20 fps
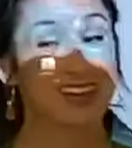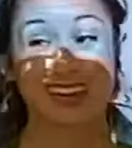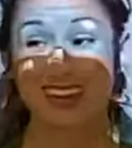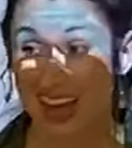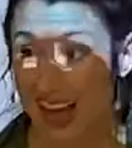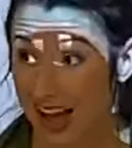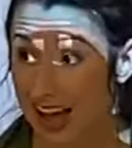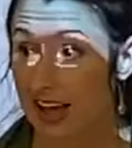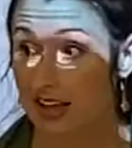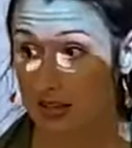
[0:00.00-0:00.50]

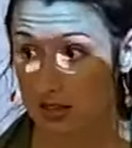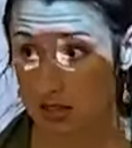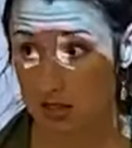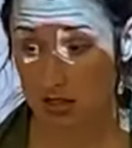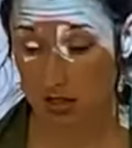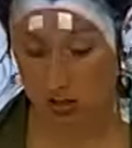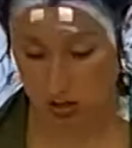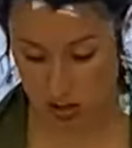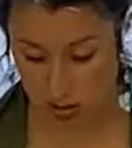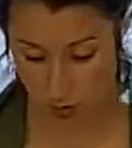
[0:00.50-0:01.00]
Yes,
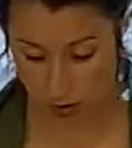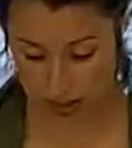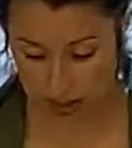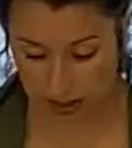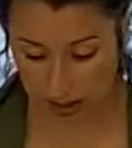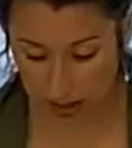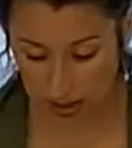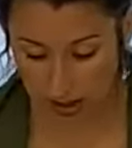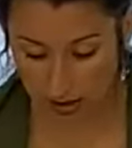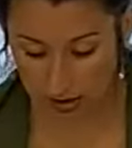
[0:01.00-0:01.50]
so I
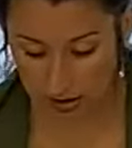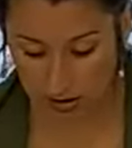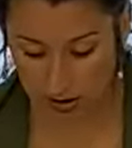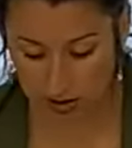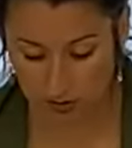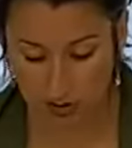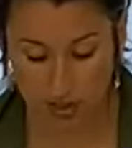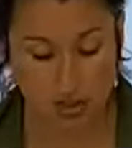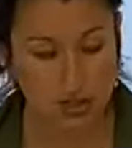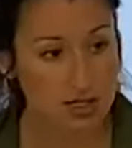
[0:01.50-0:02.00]
can't
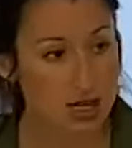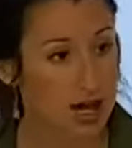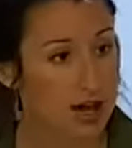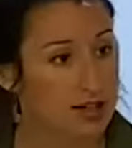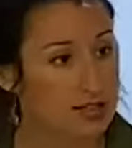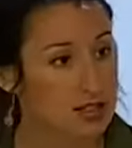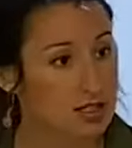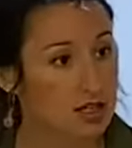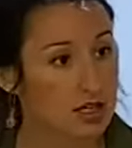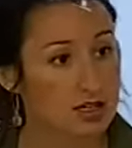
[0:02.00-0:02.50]
leave this
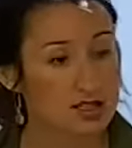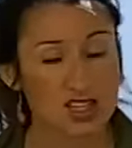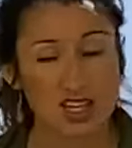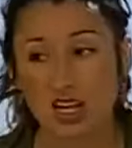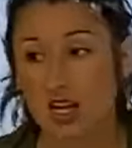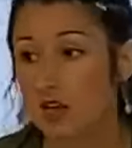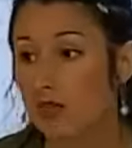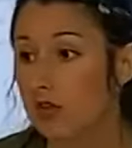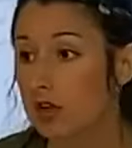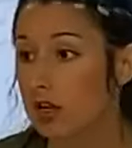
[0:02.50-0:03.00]
as is.
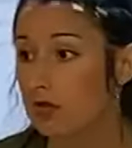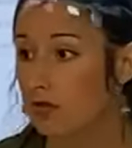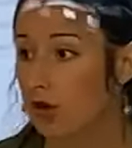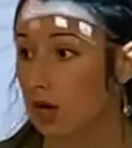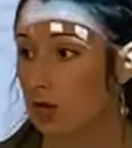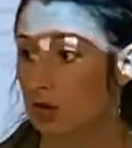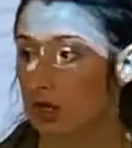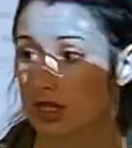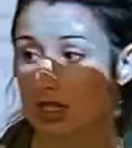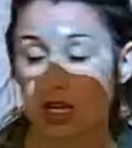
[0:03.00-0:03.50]
Even if
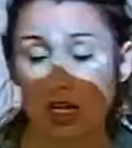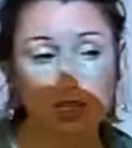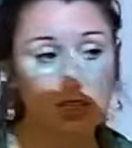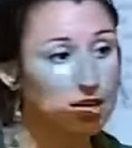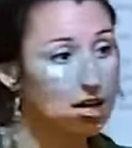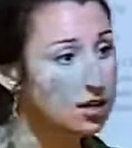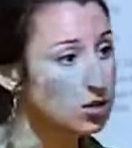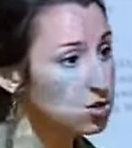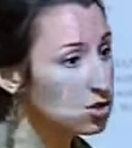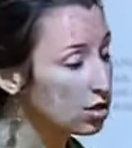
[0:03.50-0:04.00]
I were to take
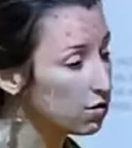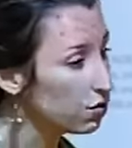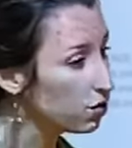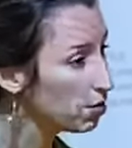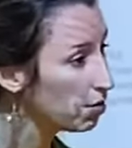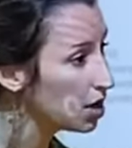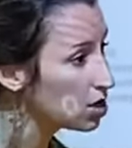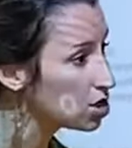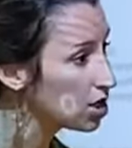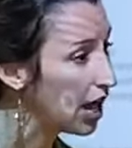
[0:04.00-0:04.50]
the extra
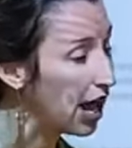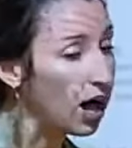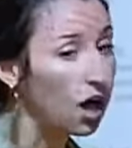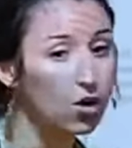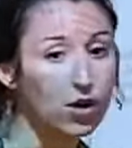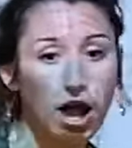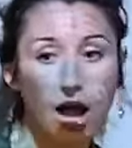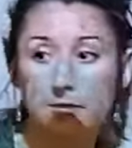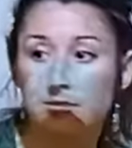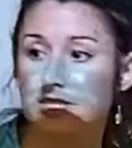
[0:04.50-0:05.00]
information
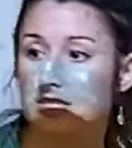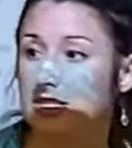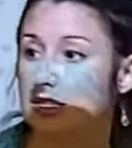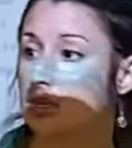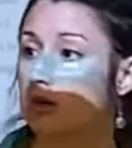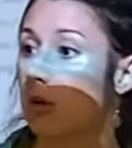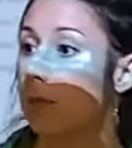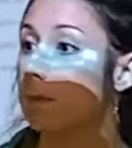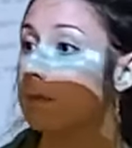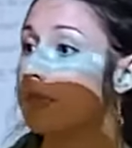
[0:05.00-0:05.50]
out, I'm
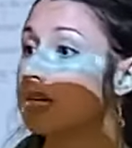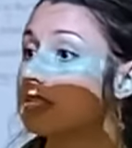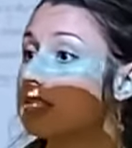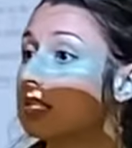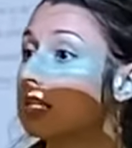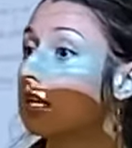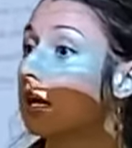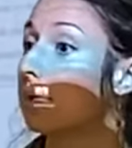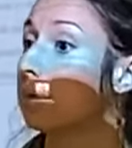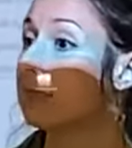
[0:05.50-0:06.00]
still
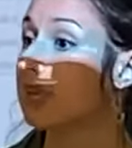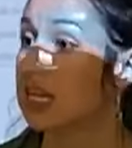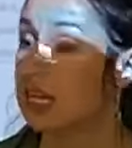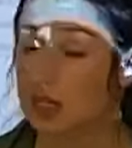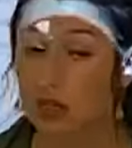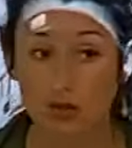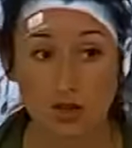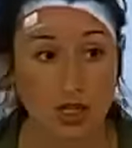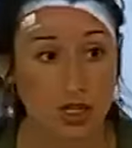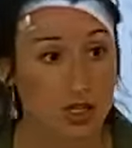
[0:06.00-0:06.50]
missing a
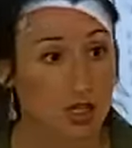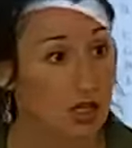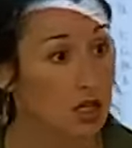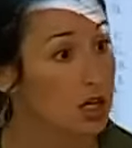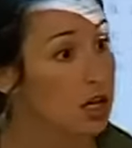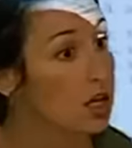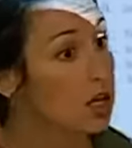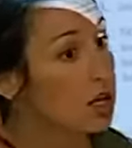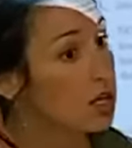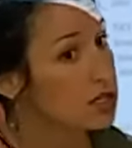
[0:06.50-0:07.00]
period
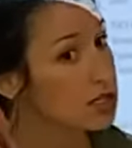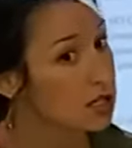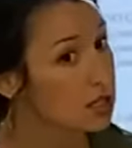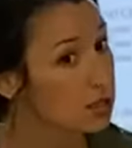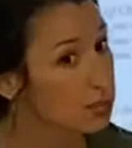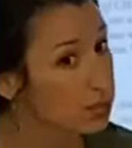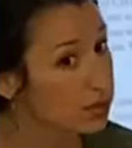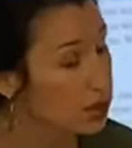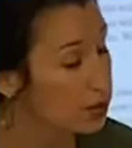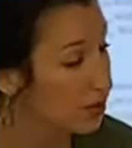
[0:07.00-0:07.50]
to
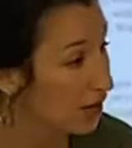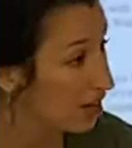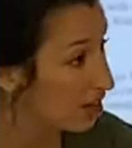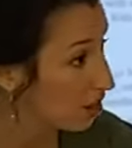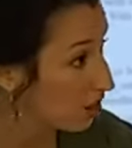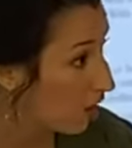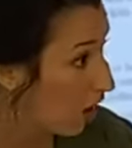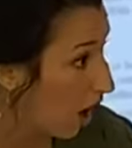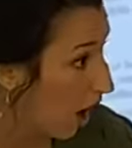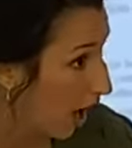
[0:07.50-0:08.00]
complete my
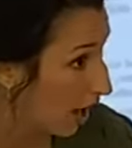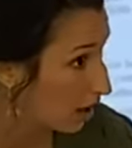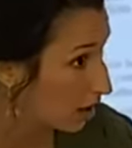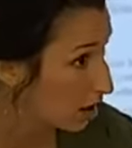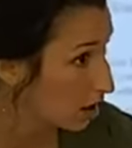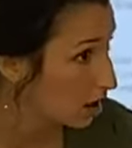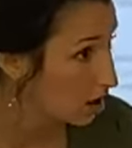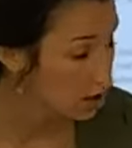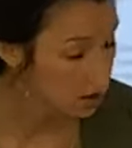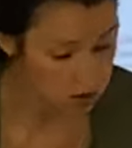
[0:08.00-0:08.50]
thought.
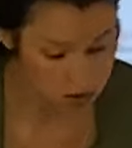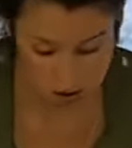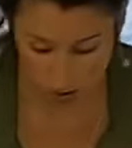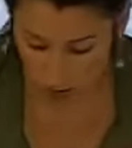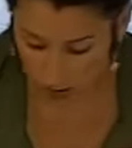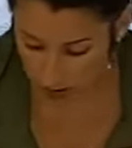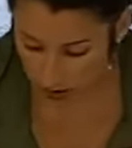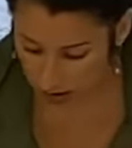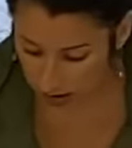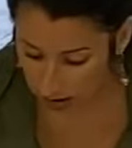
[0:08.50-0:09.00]

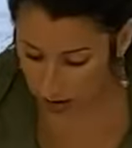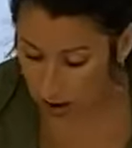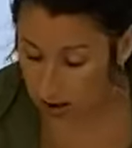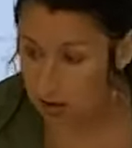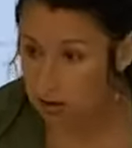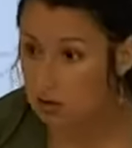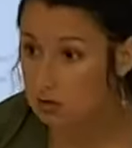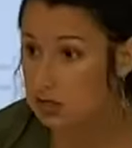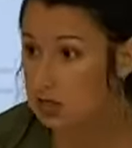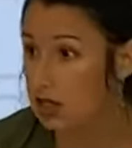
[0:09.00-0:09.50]
So can I
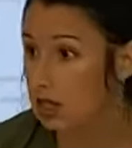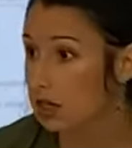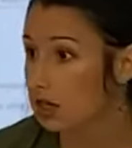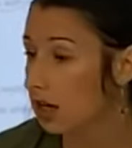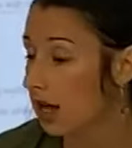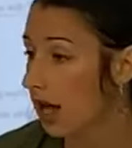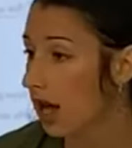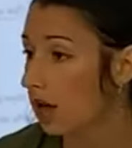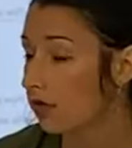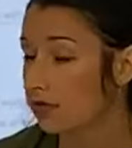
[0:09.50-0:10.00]
use
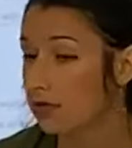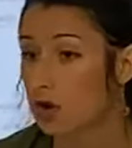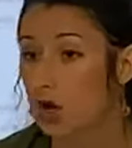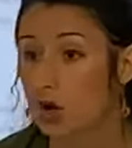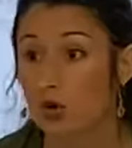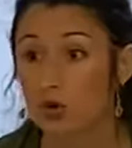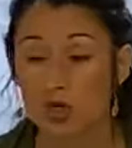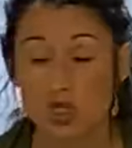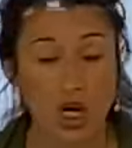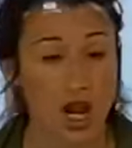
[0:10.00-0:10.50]
letter F,
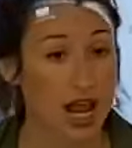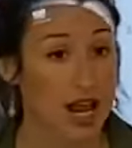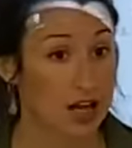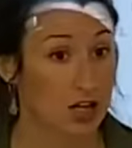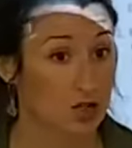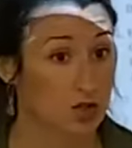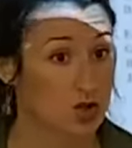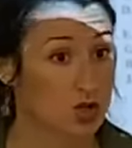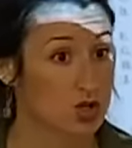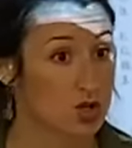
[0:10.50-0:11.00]
no
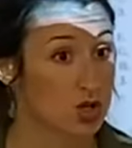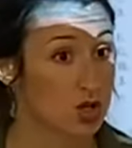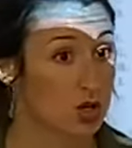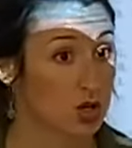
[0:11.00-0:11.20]
change?